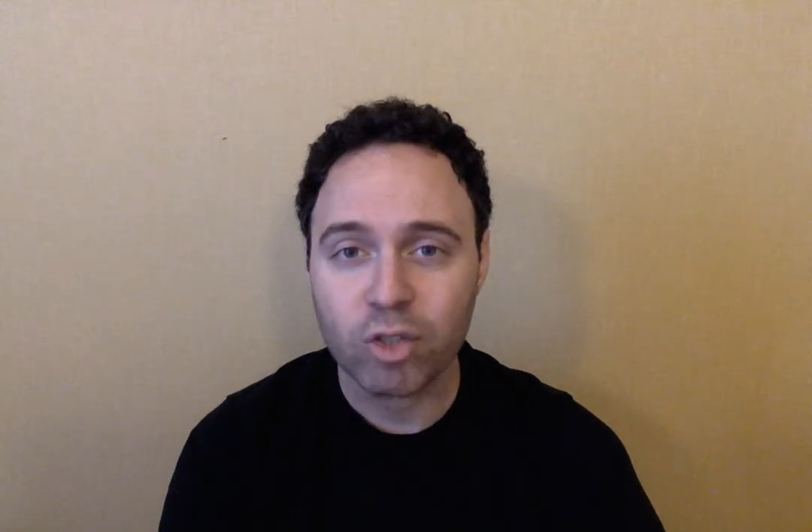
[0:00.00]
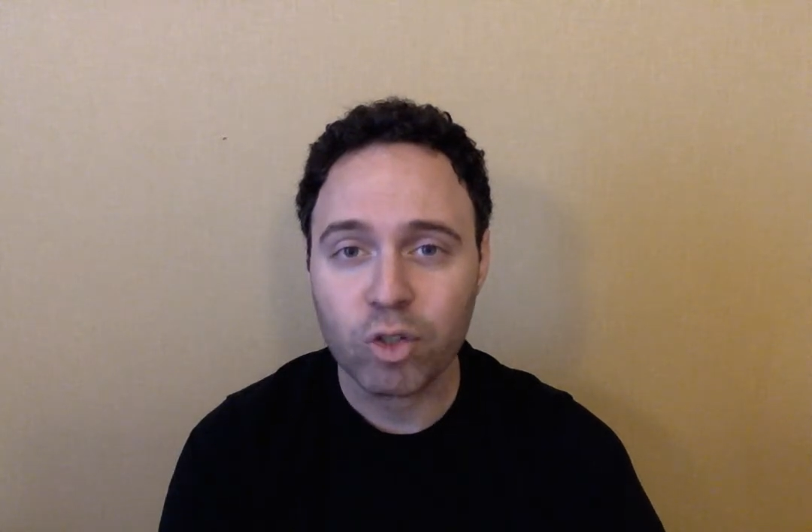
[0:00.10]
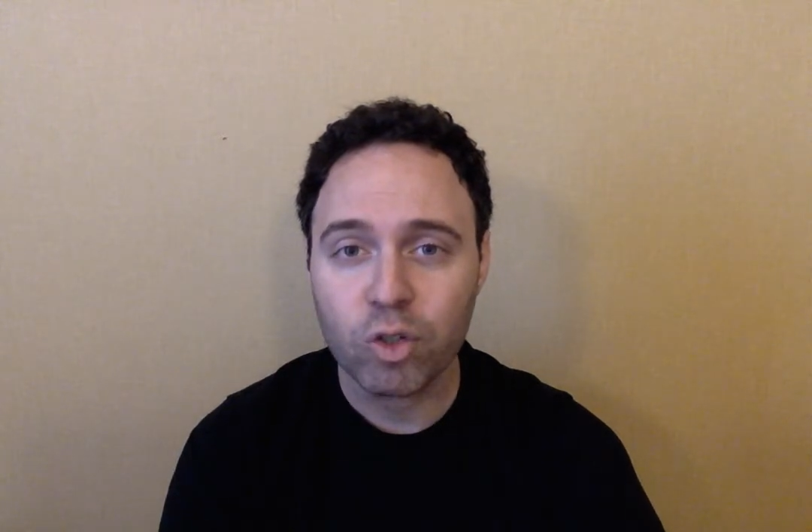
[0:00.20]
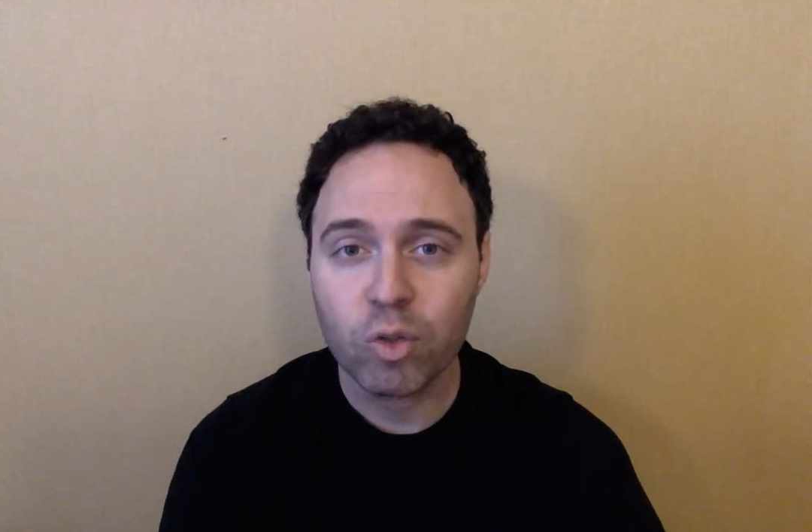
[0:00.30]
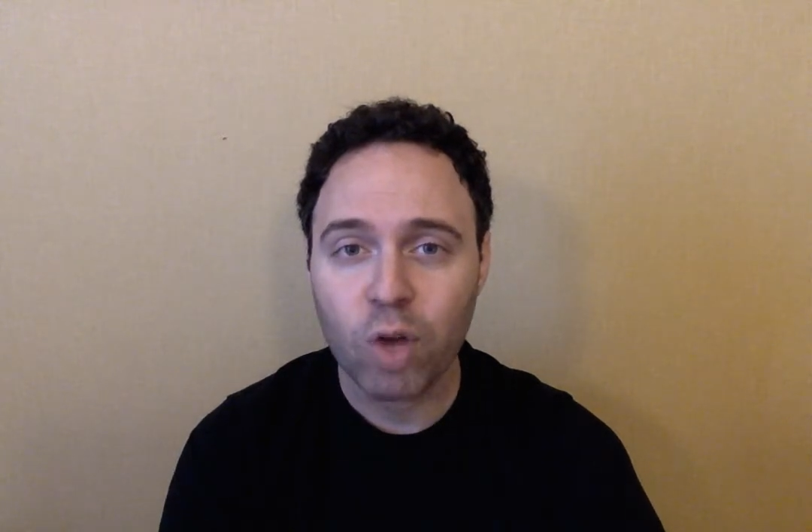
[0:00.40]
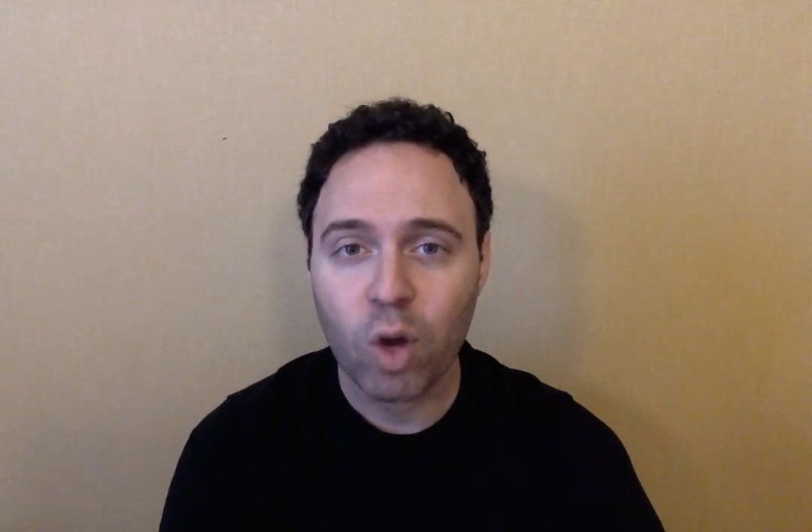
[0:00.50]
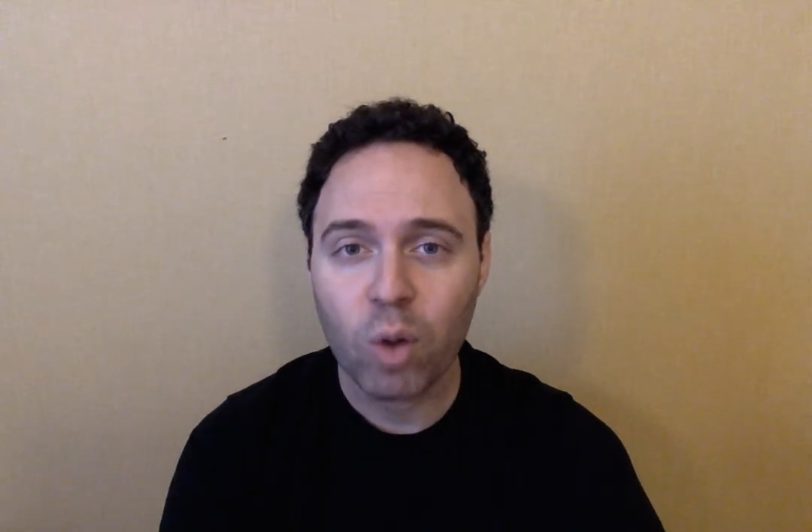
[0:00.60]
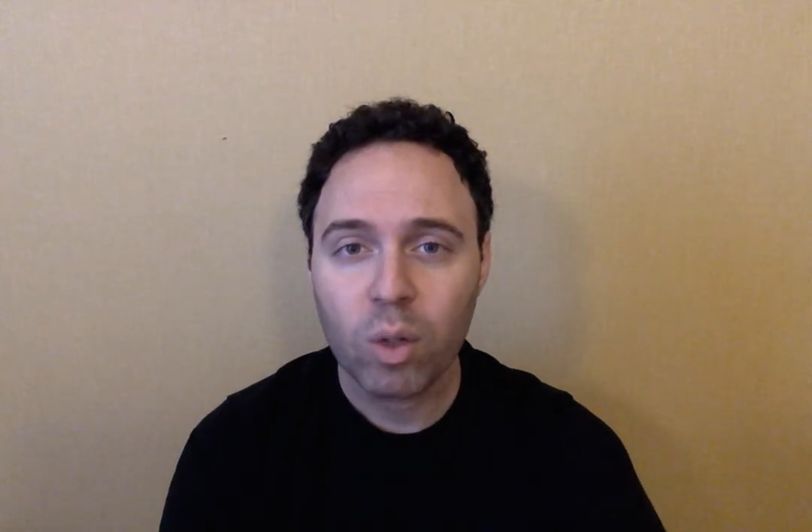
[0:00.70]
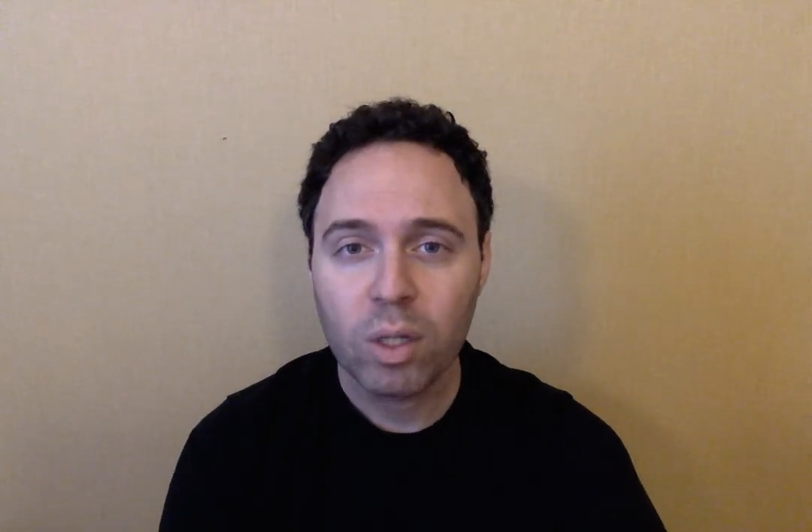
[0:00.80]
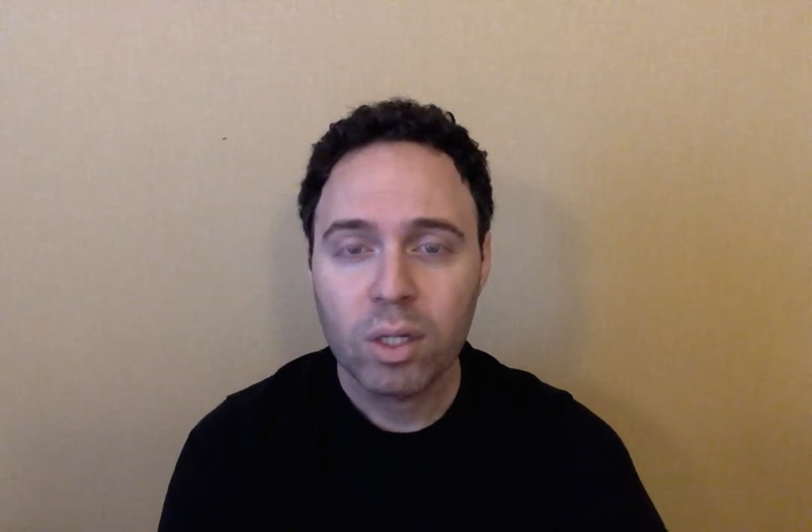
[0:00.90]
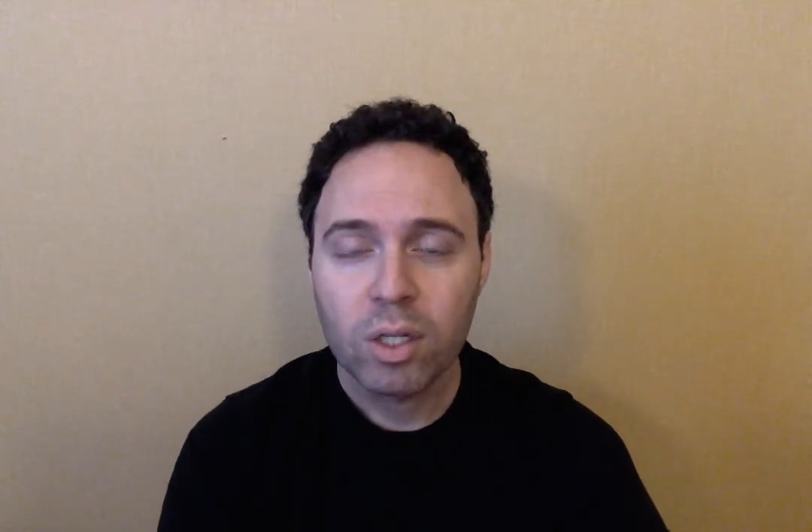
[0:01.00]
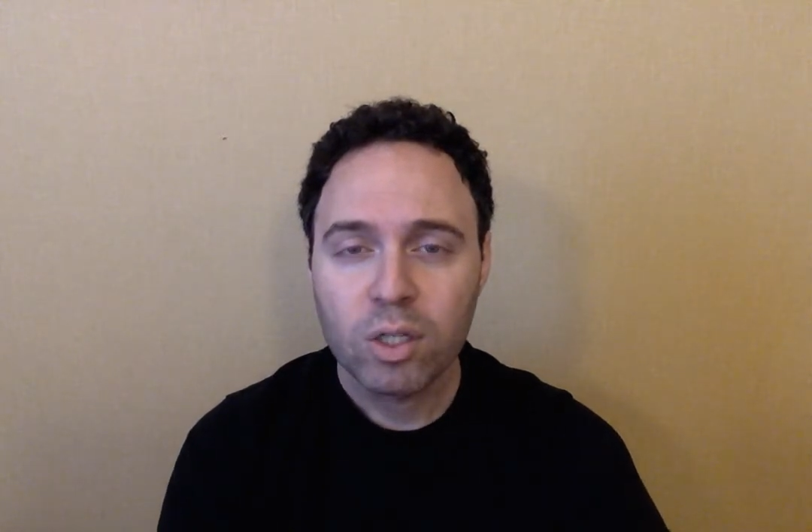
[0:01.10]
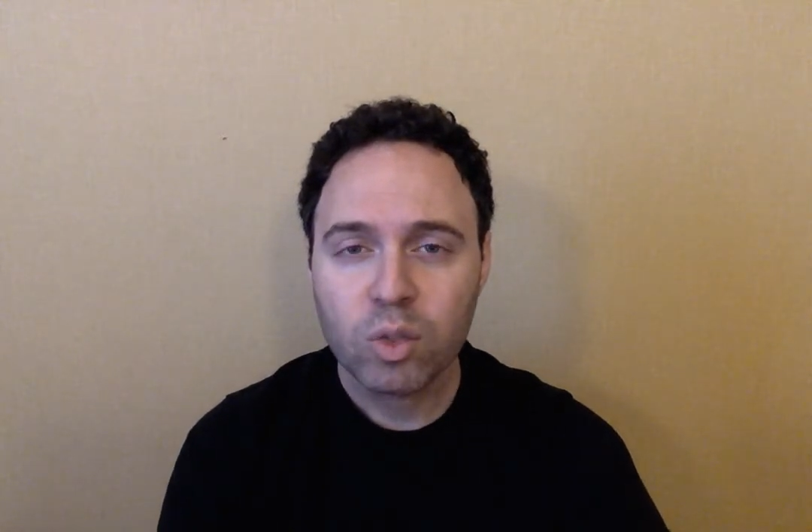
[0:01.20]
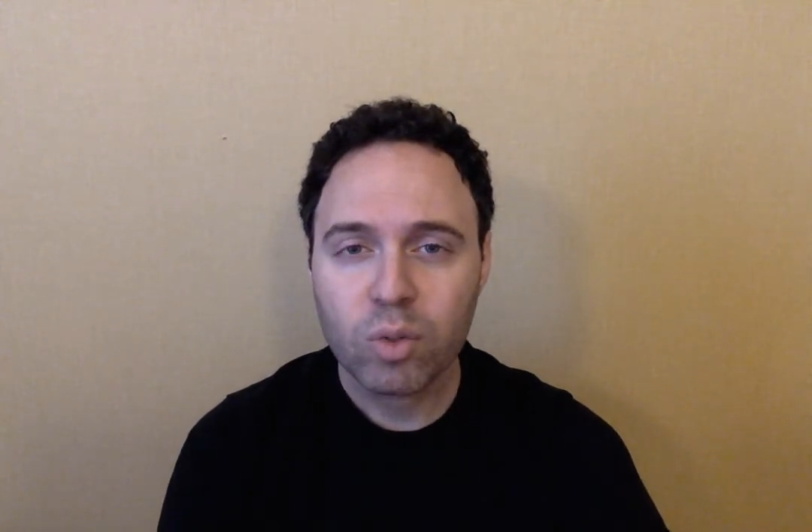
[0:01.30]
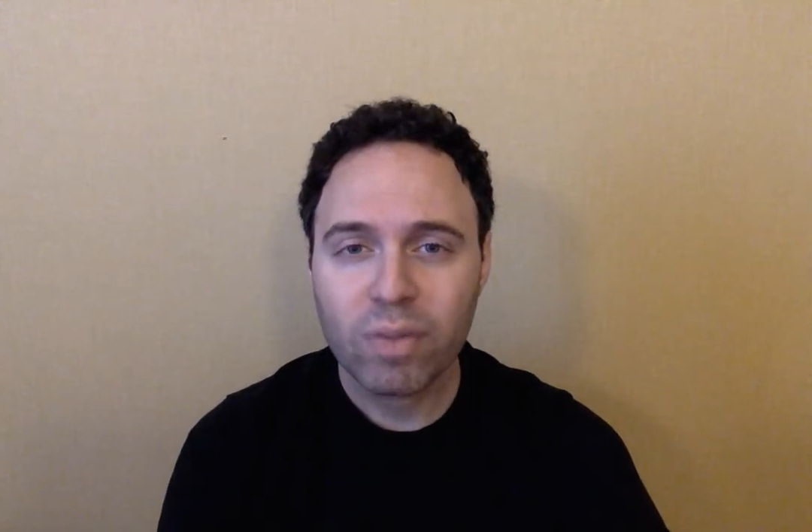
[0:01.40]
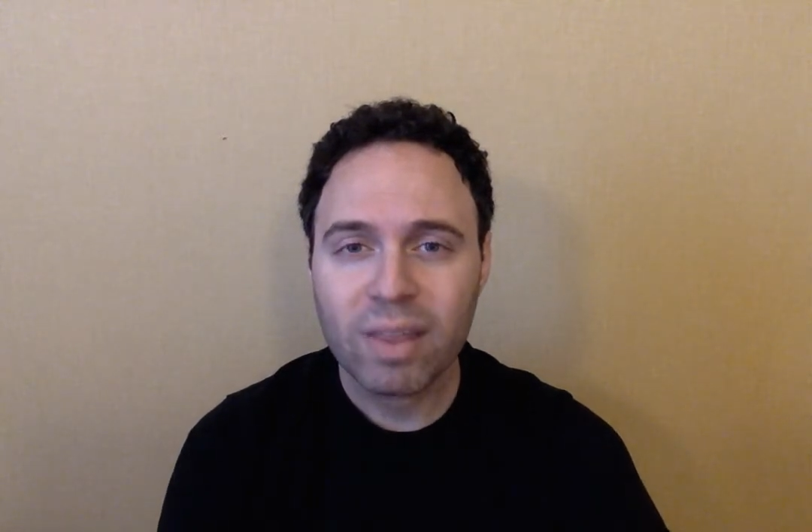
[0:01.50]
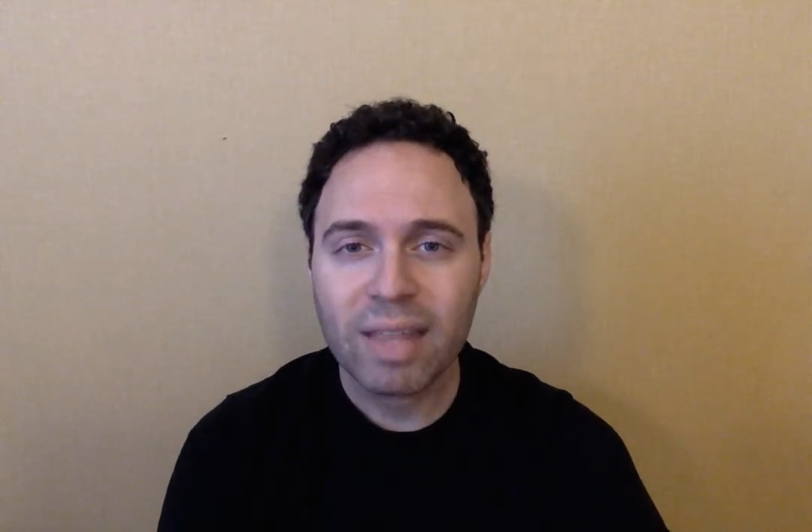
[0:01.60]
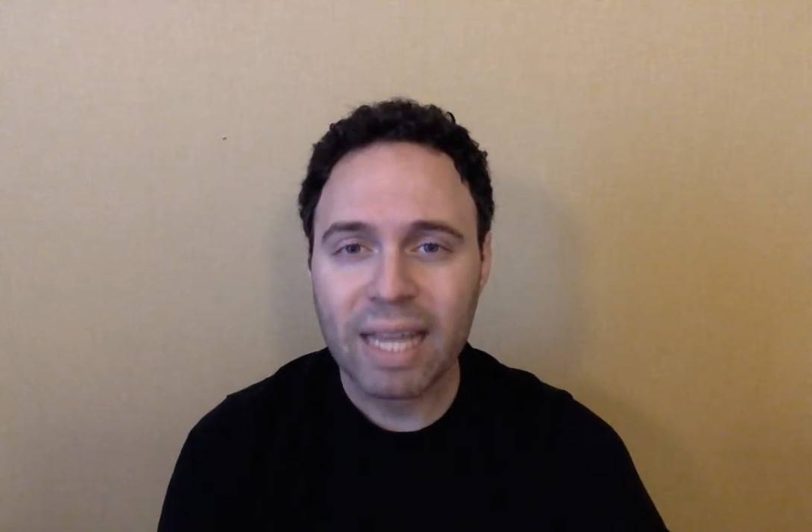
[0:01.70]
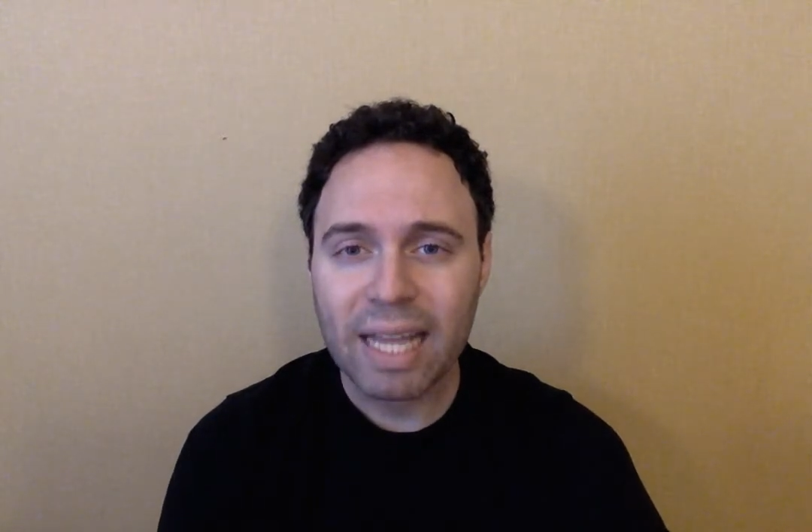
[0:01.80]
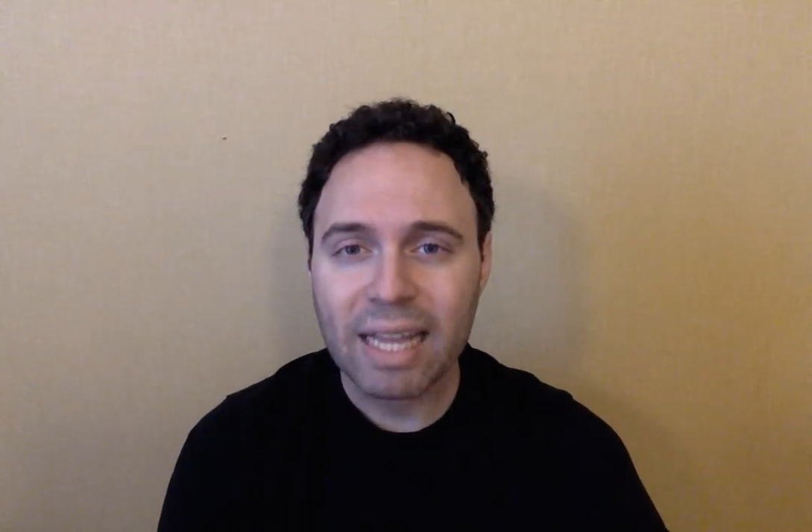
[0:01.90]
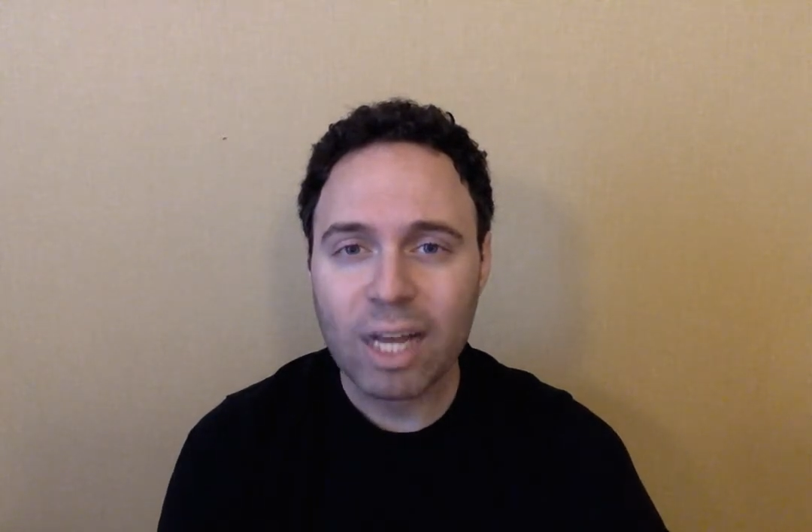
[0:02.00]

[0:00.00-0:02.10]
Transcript: So you know sort of the thinking